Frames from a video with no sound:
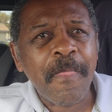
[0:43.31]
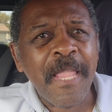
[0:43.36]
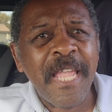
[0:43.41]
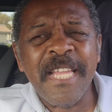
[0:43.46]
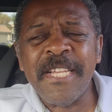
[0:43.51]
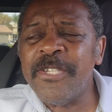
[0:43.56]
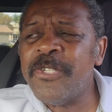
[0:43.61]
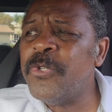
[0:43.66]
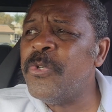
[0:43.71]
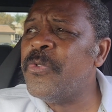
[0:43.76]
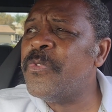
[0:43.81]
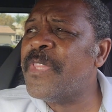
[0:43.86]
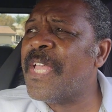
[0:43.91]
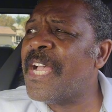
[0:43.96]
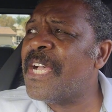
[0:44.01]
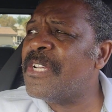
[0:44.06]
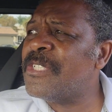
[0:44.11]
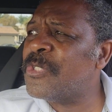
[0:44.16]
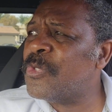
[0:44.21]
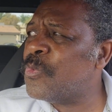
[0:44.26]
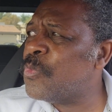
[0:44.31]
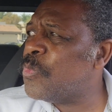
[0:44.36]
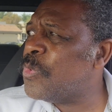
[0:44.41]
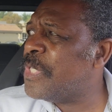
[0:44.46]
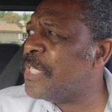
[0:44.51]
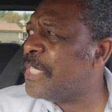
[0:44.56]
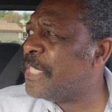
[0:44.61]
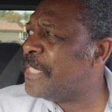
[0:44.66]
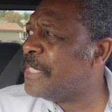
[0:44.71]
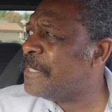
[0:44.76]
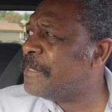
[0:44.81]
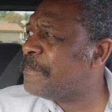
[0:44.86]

and 2001.